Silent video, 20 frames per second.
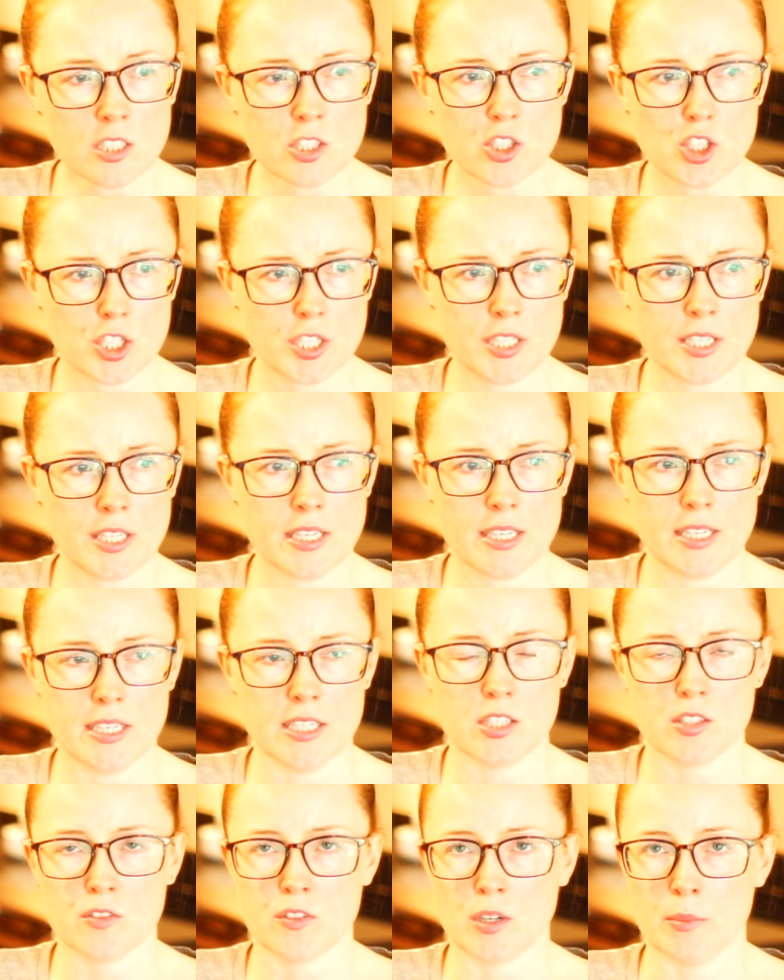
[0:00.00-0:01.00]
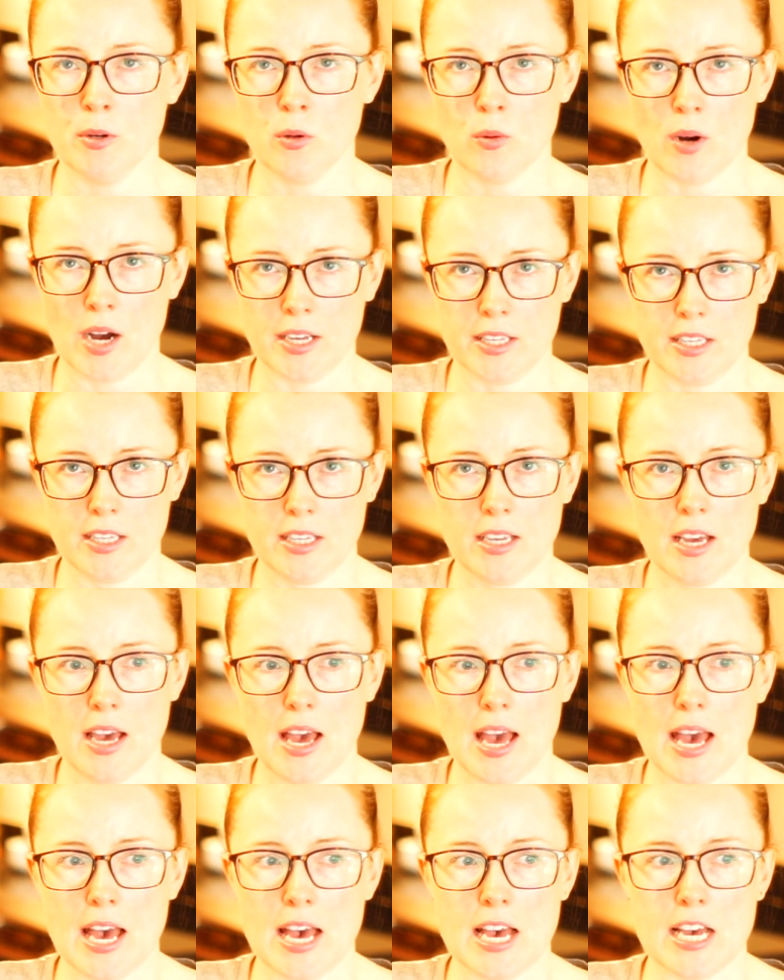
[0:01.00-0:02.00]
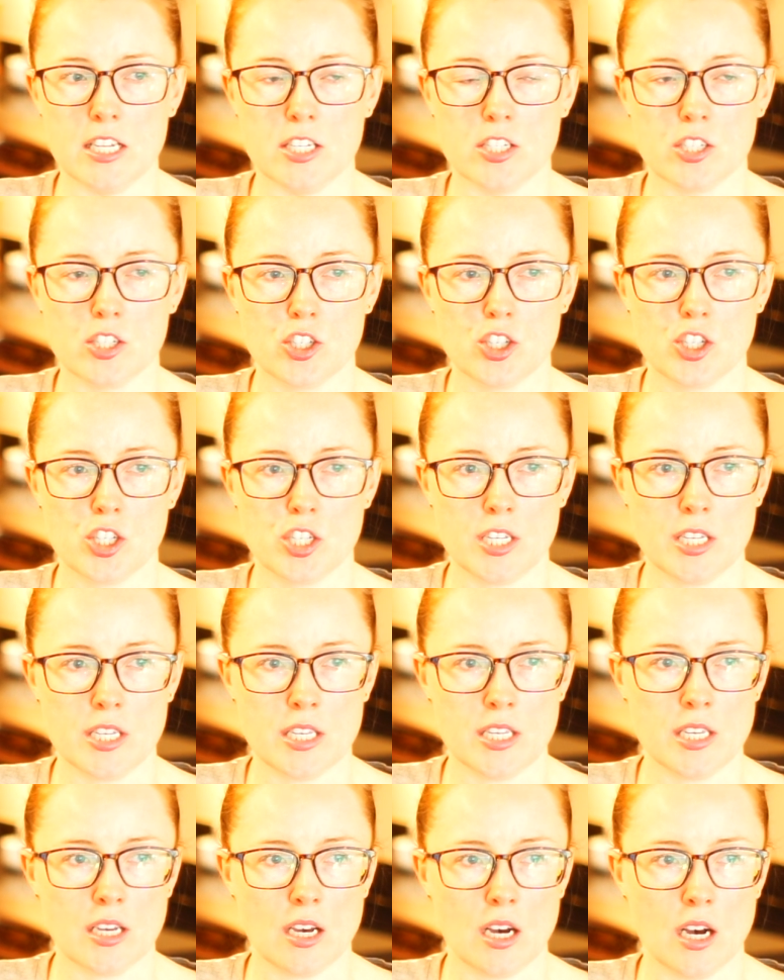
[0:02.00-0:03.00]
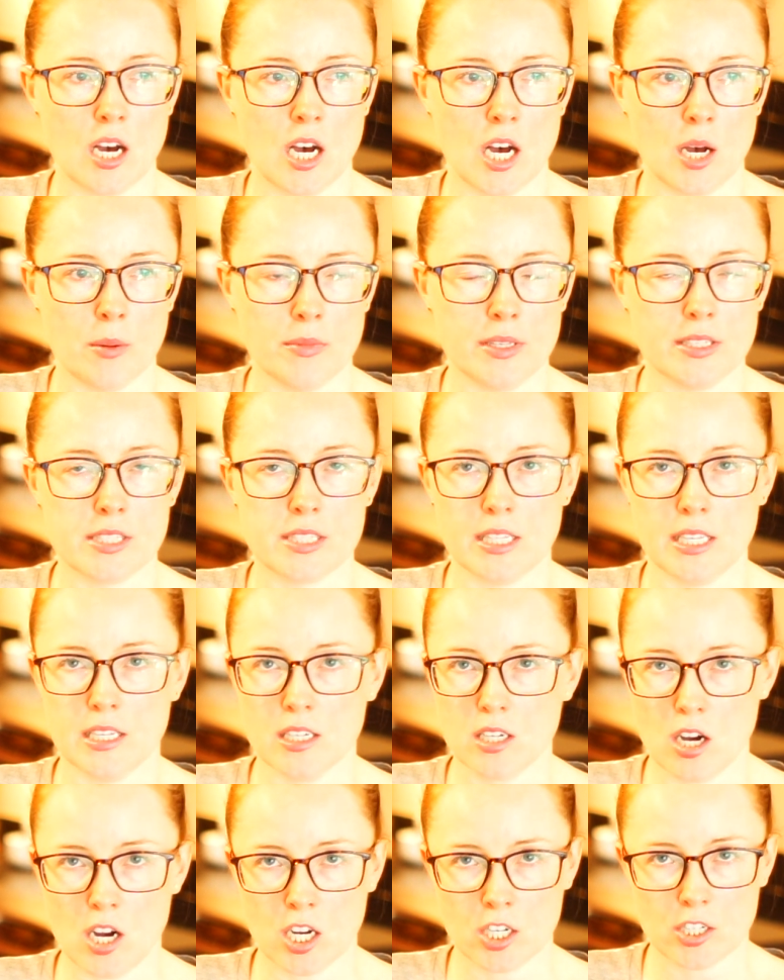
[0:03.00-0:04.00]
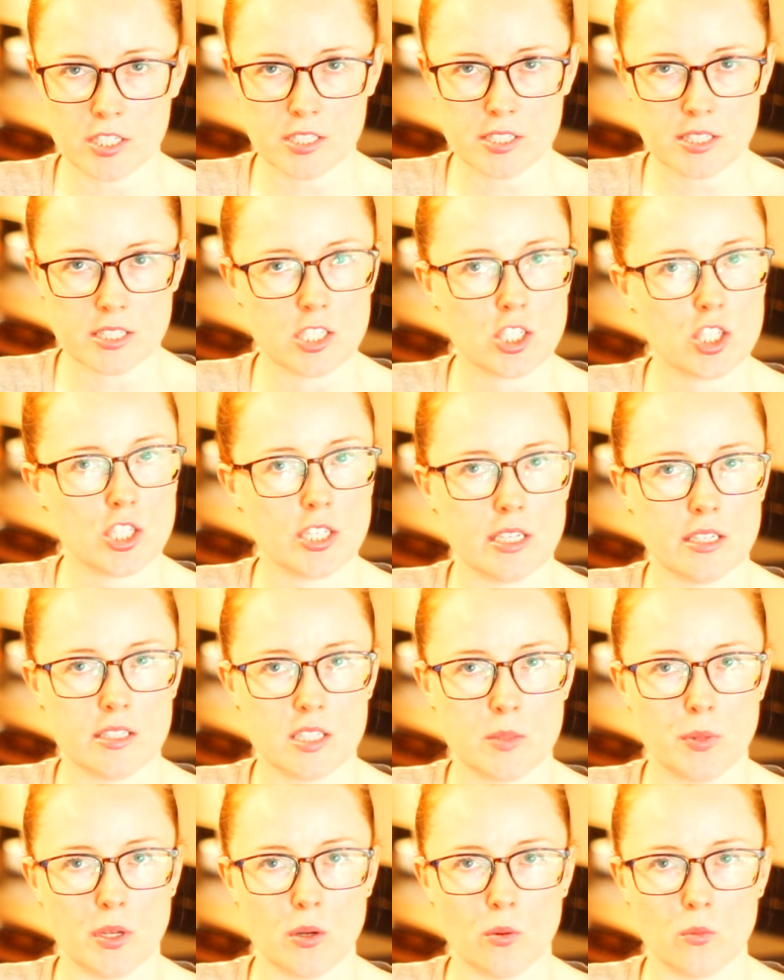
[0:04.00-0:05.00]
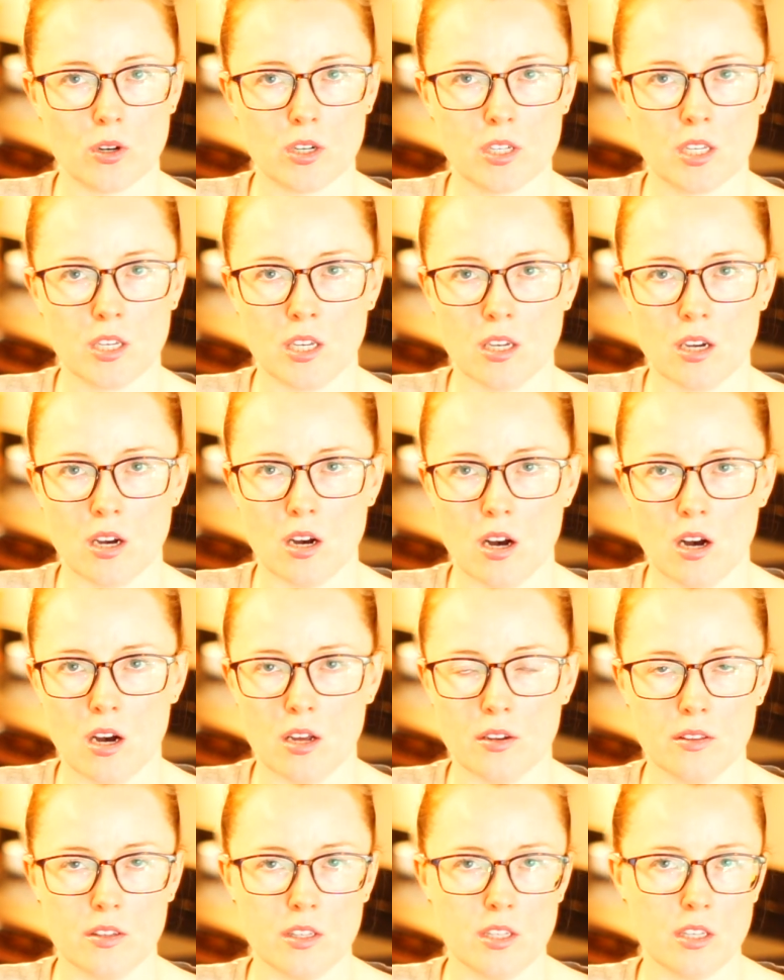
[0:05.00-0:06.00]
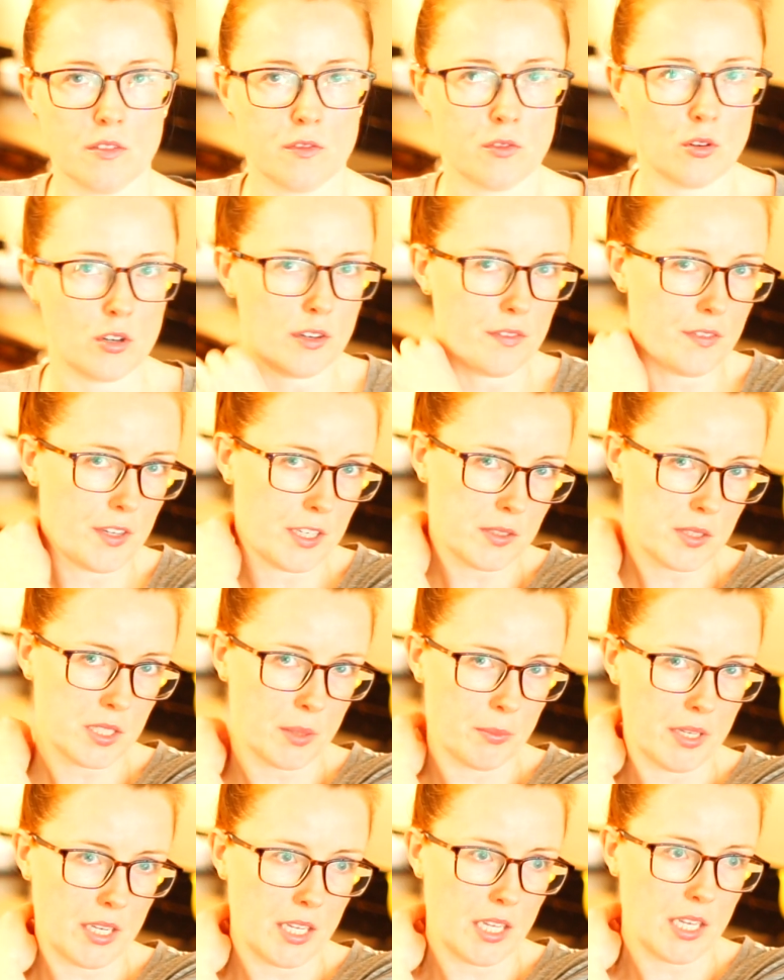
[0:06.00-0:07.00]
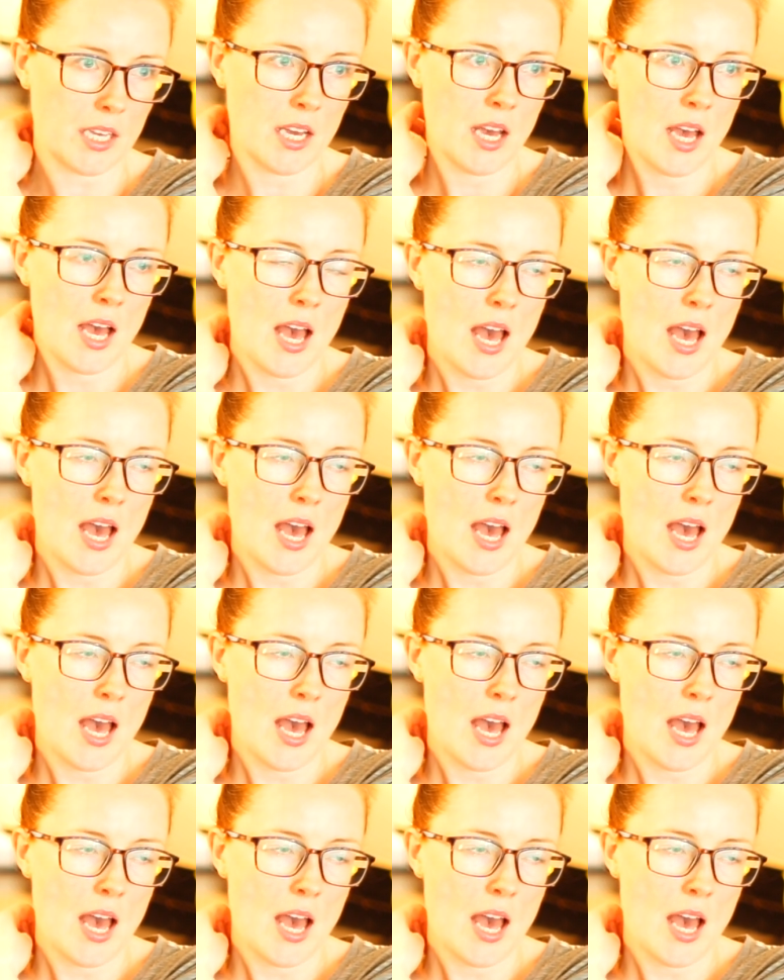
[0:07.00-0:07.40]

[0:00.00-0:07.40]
She is from Hawaii, and she is in Congress, and she has been working on the Foreign Affairs Committee,